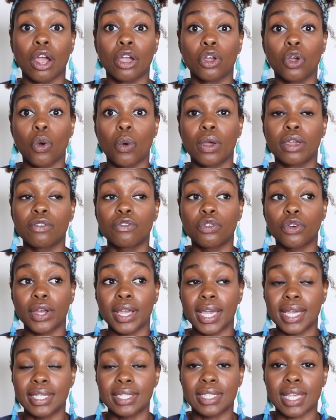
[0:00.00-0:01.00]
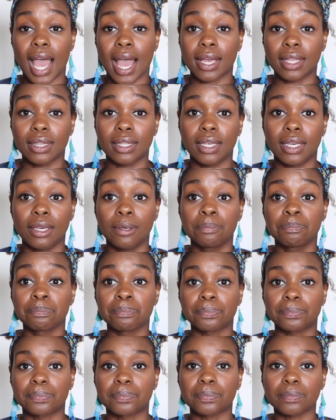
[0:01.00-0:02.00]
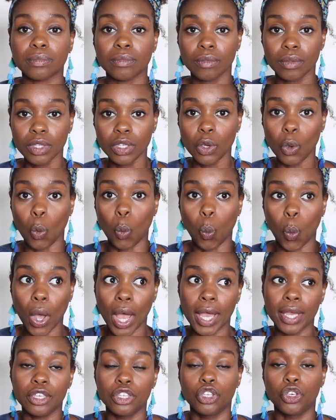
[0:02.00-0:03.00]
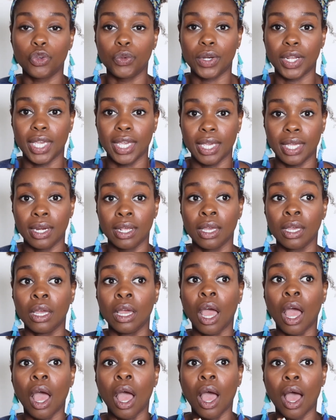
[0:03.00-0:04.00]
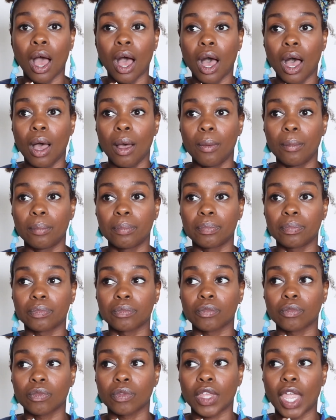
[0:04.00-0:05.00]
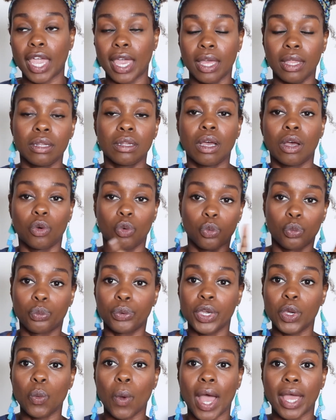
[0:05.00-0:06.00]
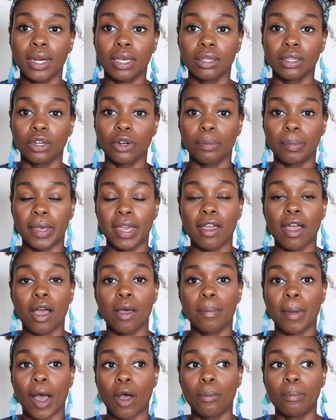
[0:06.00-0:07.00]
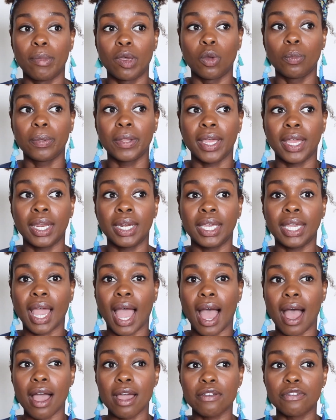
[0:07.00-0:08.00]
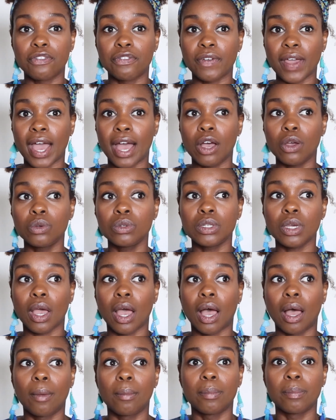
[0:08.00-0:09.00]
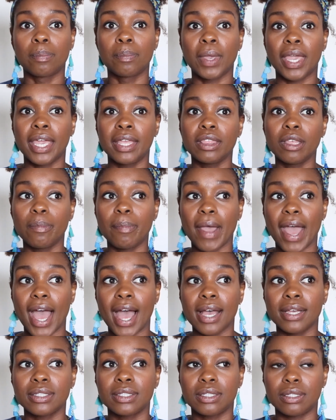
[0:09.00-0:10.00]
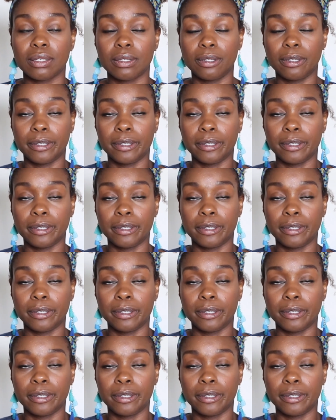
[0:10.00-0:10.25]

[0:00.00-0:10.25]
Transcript: are going for exactly what you need. And rewind a little bit about meal planning. I found in the past,